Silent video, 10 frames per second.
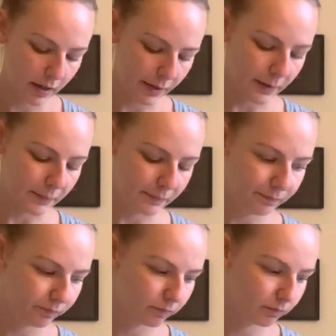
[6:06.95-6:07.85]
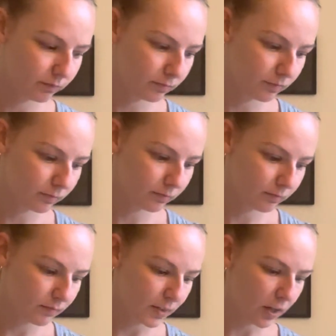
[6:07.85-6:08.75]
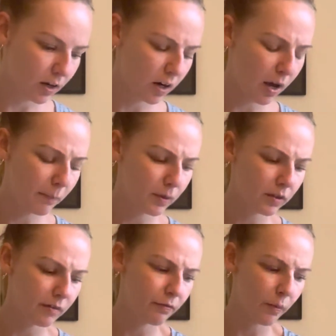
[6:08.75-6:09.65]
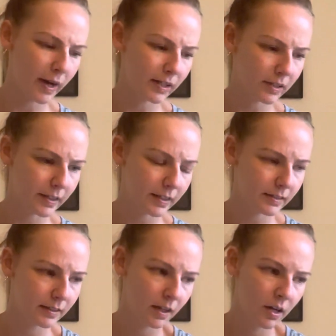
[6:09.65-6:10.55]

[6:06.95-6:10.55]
And there are a couple of wineries